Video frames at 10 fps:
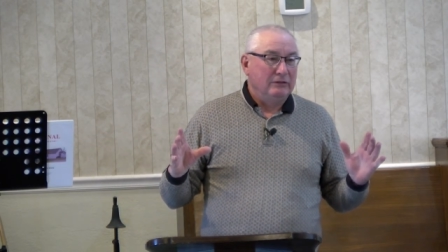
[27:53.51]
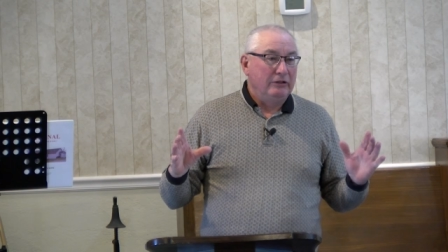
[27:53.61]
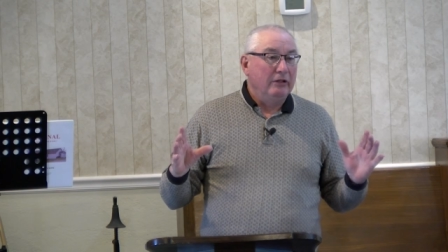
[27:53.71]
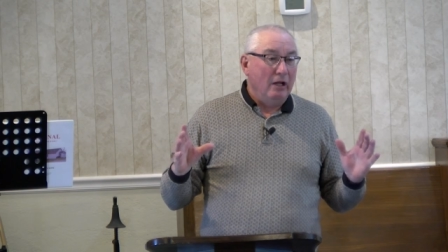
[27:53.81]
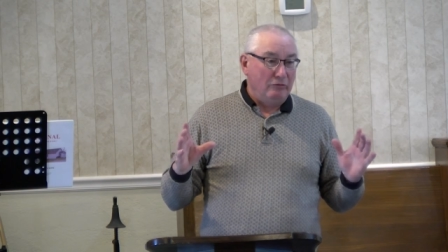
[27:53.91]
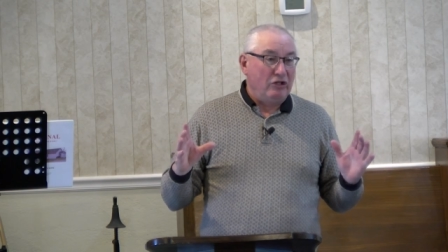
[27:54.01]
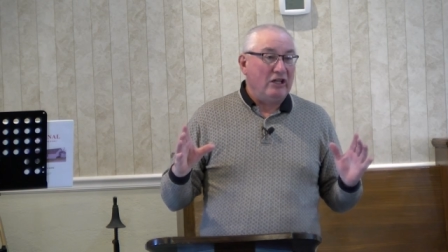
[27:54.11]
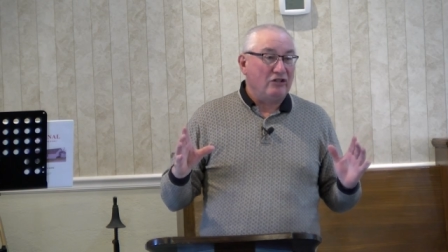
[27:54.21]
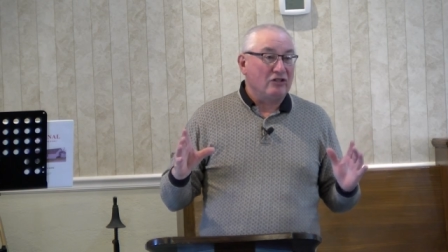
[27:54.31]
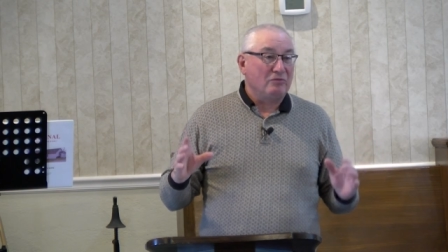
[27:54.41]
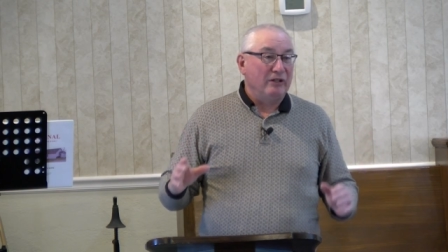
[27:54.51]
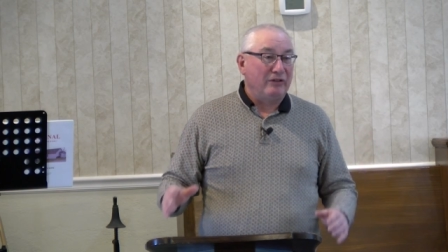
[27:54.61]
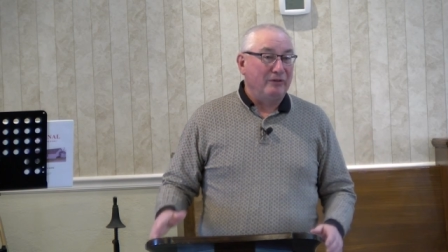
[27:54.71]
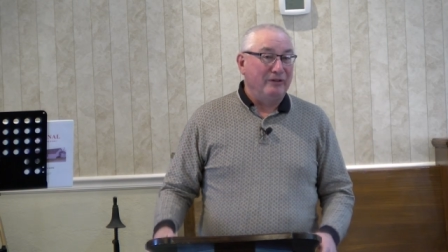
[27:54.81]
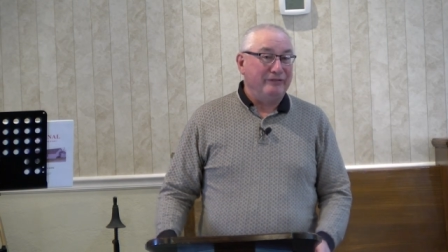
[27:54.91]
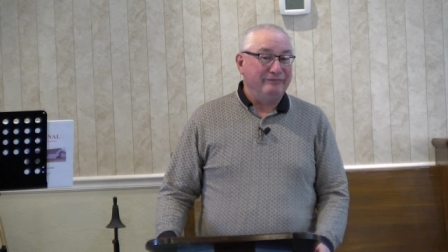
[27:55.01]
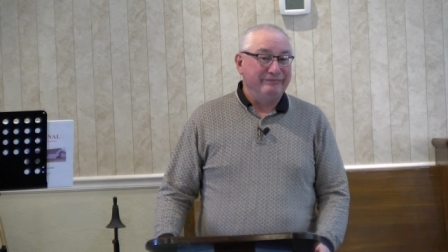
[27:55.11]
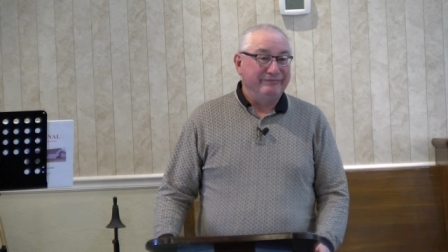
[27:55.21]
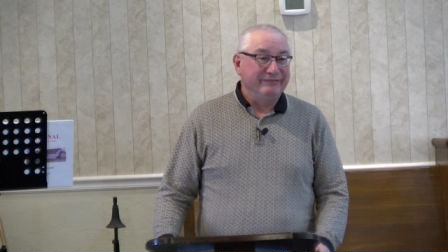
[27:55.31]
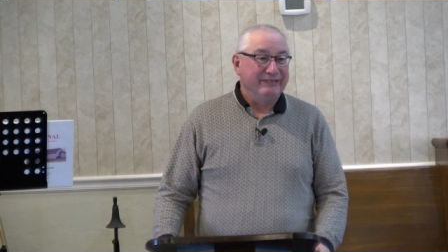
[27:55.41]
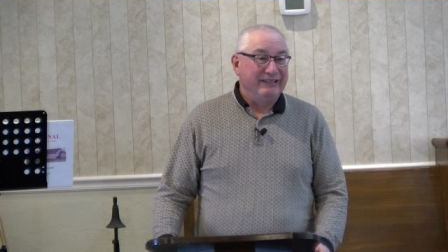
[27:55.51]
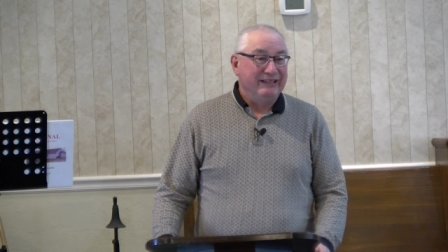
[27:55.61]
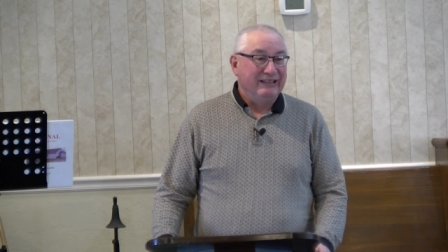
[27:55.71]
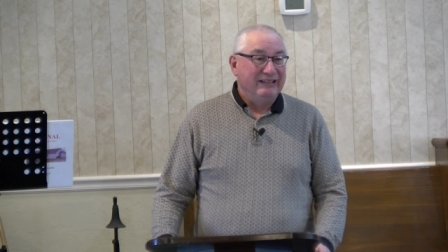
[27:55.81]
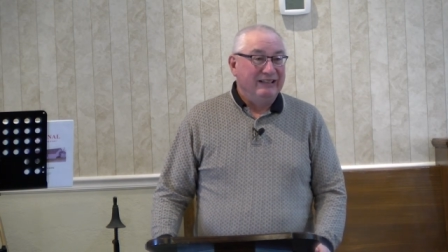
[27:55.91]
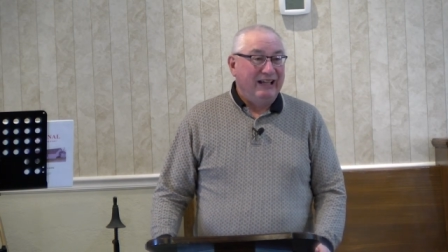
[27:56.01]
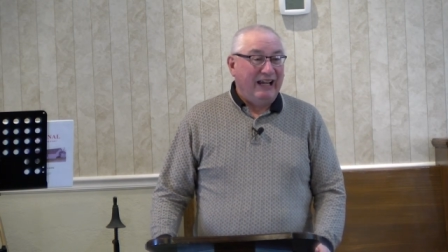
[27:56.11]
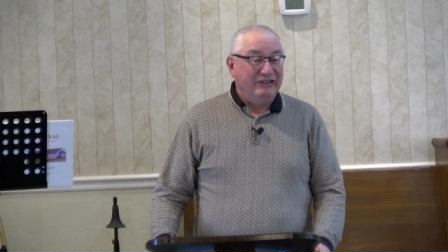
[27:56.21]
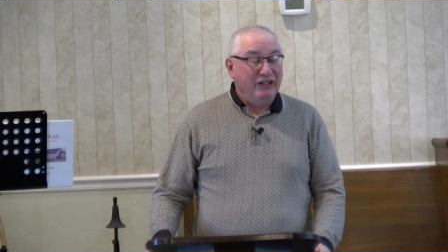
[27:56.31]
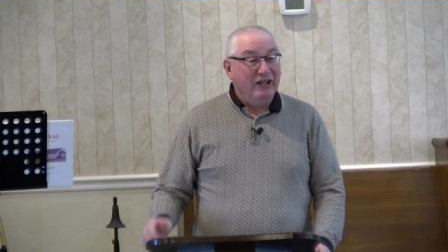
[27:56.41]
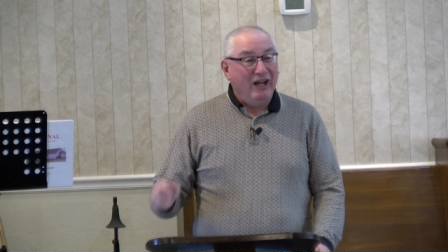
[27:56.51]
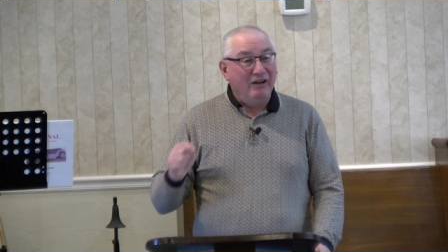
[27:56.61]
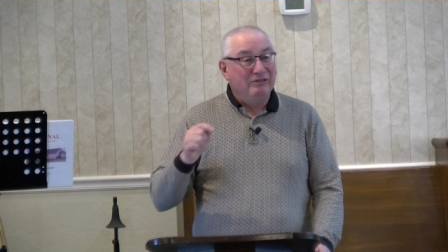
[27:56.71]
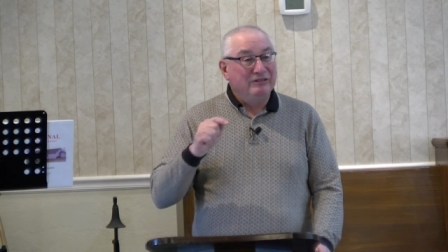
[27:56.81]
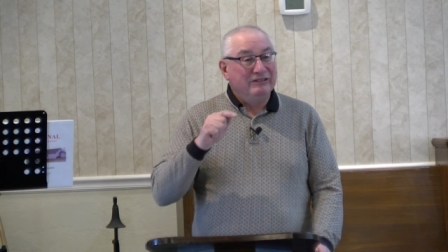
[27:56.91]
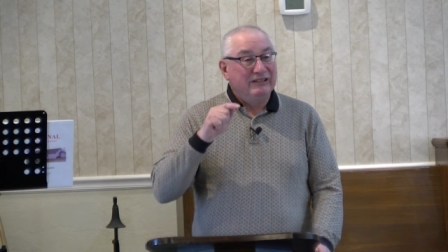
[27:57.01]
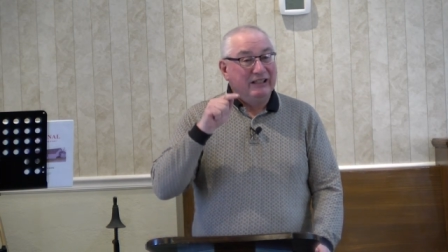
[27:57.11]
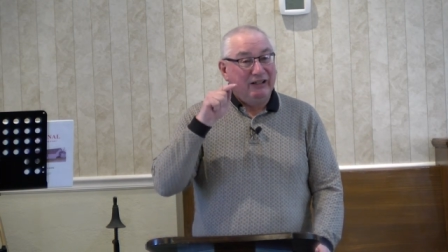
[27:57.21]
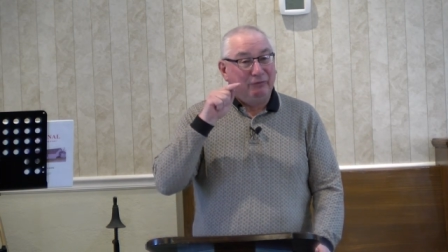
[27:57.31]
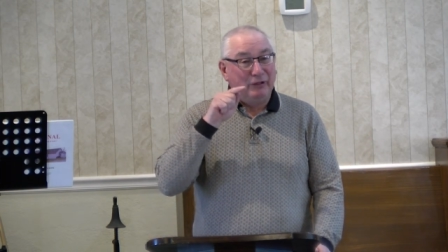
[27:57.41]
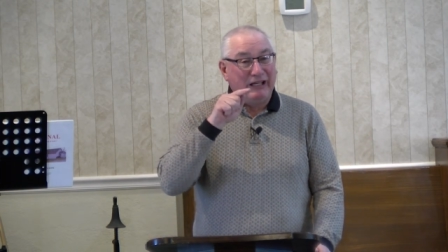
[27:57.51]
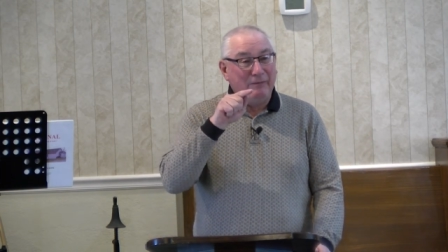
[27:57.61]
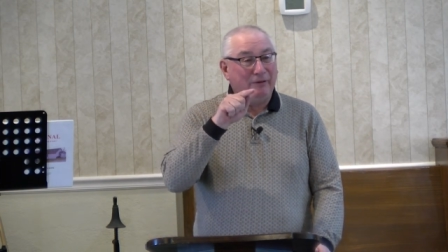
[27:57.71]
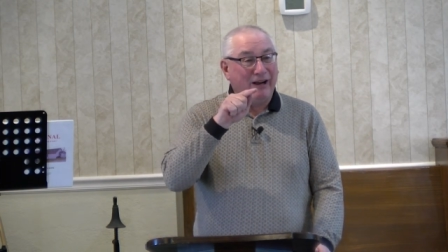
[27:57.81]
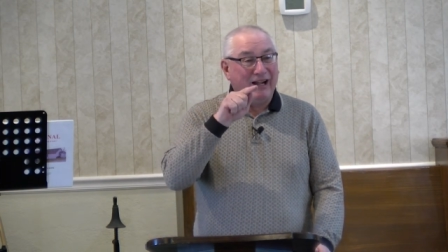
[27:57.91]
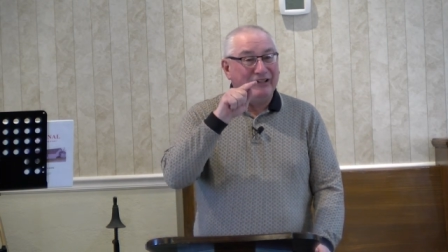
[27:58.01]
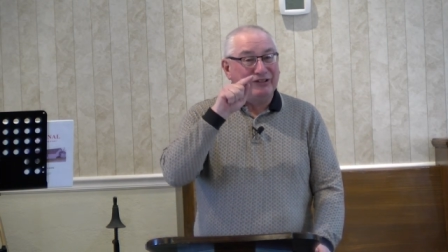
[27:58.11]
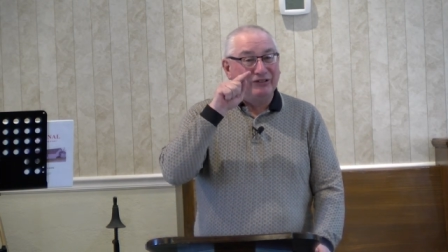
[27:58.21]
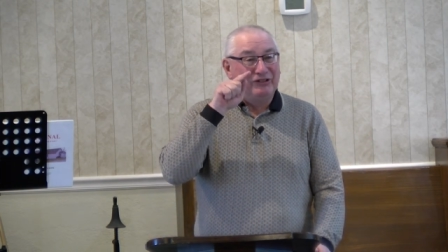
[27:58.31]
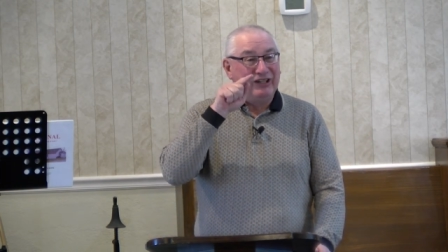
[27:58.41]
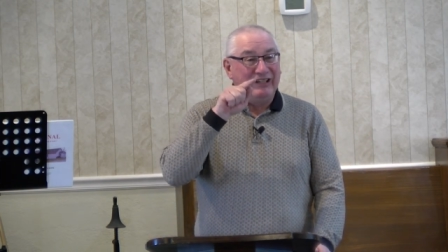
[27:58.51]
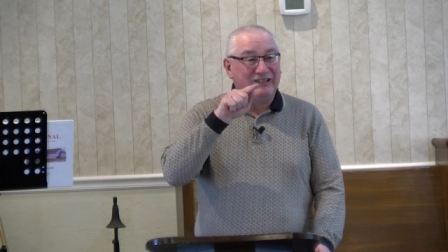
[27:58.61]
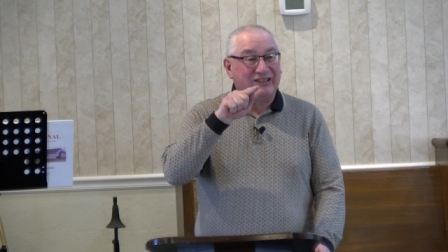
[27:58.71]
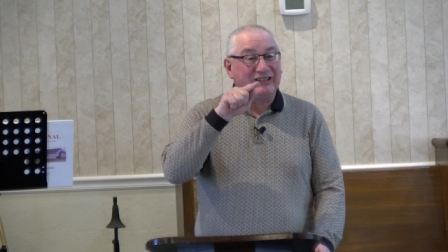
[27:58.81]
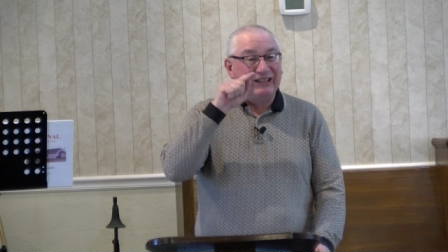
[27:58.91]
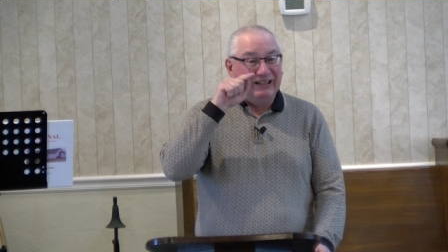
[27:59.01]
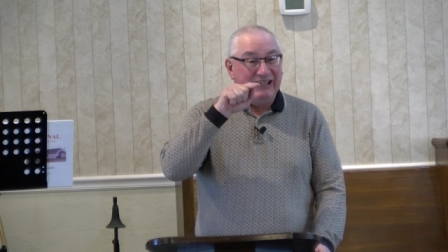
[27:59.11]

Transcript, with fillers: you know Jesus went through it. And you know, if we keep our eyes on Jesus,